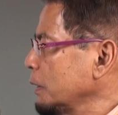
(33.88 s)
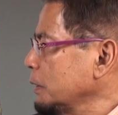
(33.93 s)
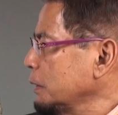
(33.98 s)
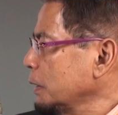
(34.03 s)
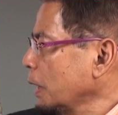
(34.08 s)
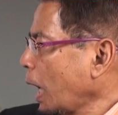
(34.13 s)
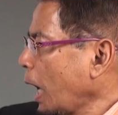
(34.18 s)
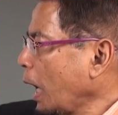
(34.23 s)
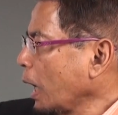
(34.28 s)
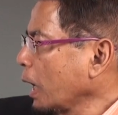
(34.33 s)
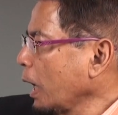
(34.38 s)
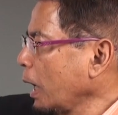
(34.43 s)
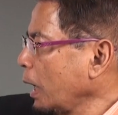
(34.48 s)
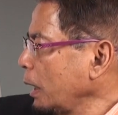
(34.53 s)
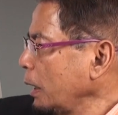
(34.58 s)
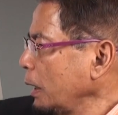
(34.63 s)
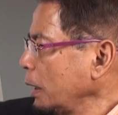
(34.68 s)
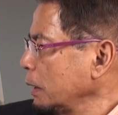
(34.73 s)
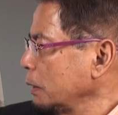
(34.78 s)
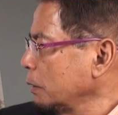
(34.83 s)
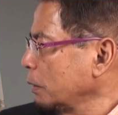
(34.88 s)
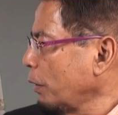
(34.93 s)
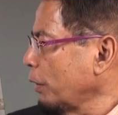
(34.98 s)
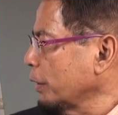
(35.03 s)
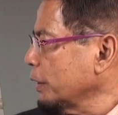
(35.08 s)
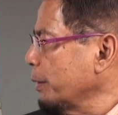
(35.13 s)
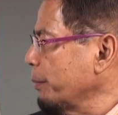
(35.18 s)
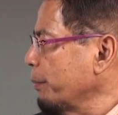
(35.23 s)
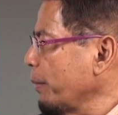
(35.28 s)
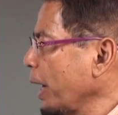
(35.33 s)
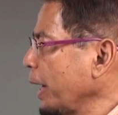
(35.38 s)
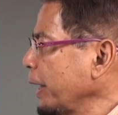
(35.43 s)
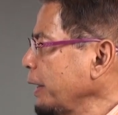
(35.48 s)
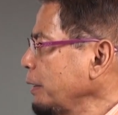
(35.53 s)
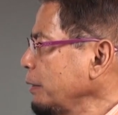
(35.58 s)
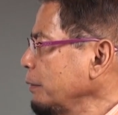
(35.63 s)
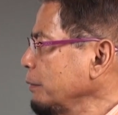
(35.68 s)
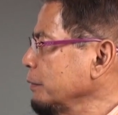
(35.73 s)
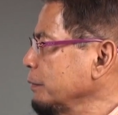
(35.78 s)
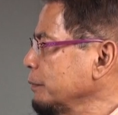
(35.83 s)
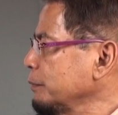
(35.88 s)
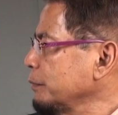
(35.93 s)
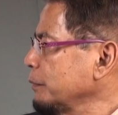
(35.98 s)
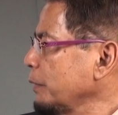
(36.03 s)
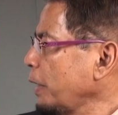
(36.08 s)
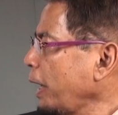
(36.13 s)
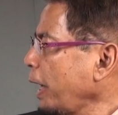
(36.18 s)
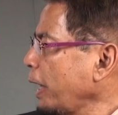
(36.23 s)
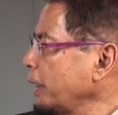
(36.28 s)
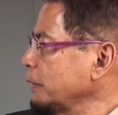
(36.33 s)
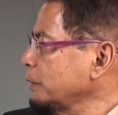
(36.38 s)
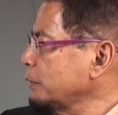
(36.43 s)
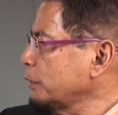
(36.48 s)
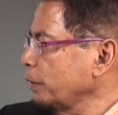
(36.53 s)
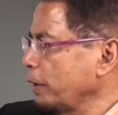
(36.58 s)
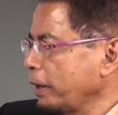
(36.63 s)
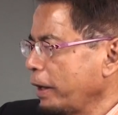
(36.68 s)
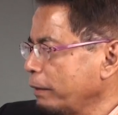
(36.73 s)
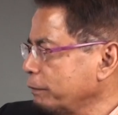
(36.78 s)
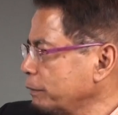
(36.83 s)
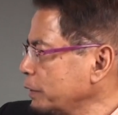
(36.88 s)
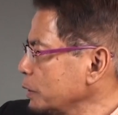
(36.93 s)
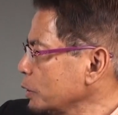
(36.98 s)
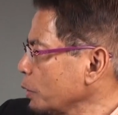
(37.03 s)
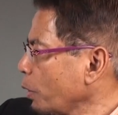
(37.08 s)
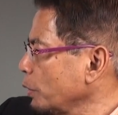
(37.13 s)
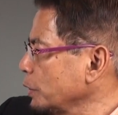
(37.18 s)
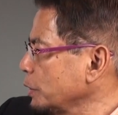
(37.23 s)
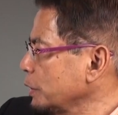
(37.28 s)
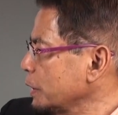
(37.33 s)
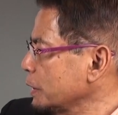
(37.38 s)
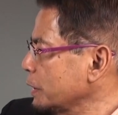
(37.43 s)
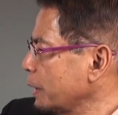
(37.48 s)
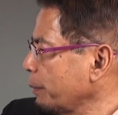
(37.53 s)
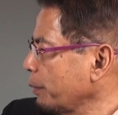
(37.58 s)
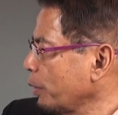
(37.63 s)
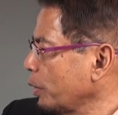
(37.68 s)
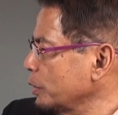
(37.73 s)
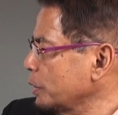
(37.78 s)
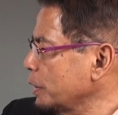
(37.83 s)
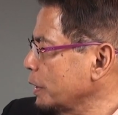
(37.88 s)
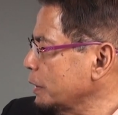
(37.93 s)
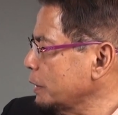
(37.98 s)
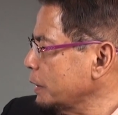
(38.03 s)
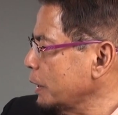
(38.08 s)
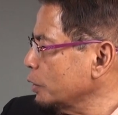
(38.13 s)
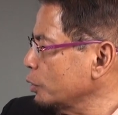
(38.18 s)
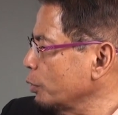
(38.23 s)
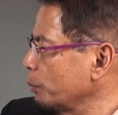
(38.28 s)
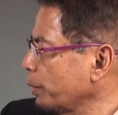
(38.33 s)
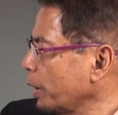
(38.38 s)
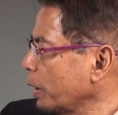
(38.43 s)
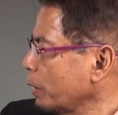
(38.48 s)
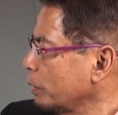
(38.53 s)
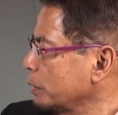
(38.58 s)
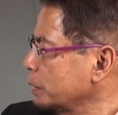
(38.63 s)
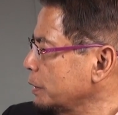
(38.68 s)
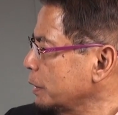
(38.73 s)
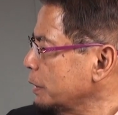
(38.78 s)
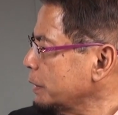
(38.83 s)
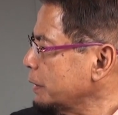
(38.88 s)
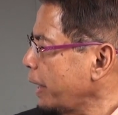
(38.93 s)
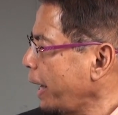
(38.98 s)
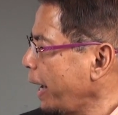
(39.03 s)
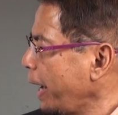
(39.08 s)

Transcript: the akal, or the mind, at three levels: conscious, subconscious, and supraconscious,